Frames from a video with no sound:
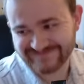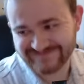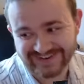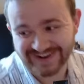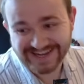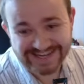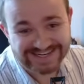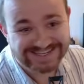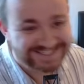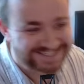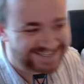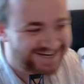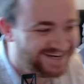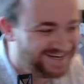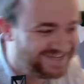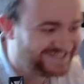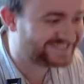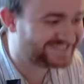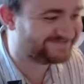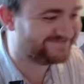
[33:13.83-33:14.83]
In
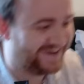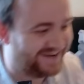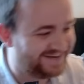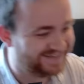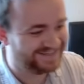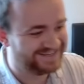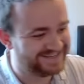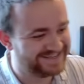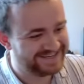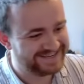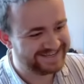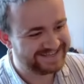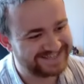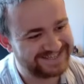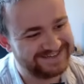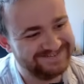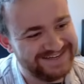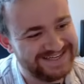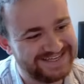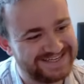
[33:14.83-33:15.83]
Shanks, man.
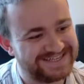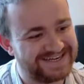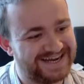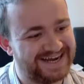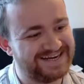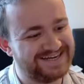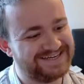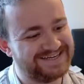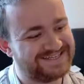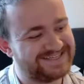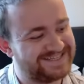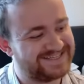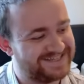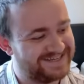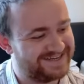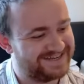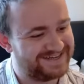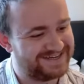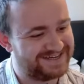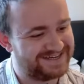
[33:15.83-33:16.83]
So many Shanks.
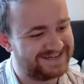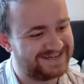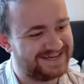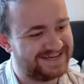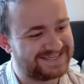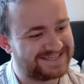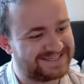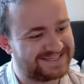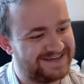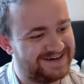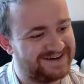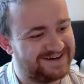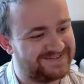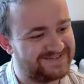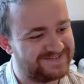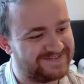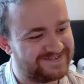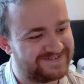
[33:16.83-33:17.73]
Oh, that's tough.